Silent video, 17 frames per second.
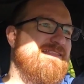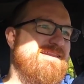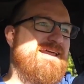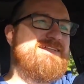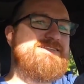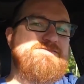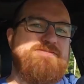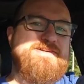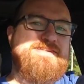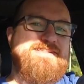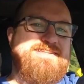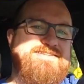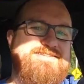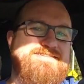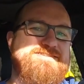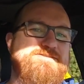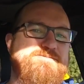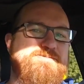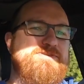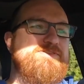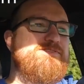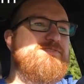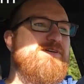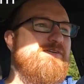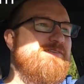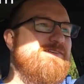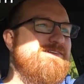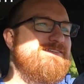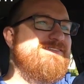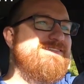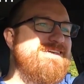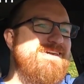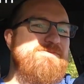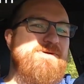that's what the Subaru
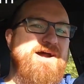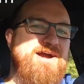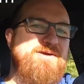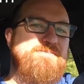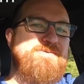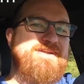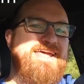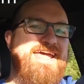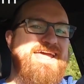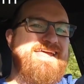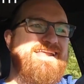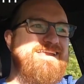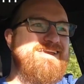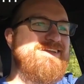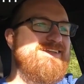owners keep harping at,